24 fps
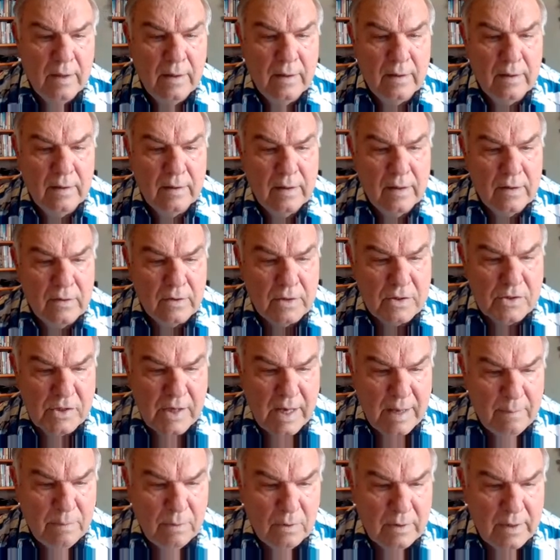Another
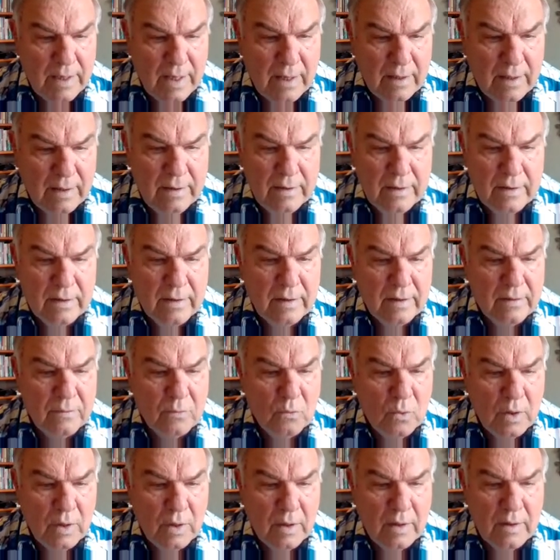example down here
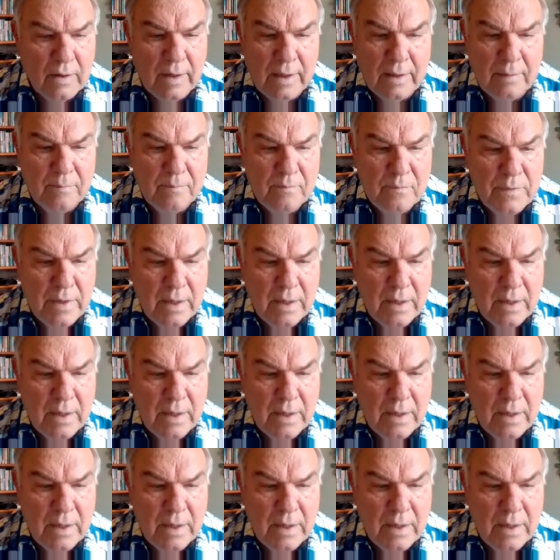where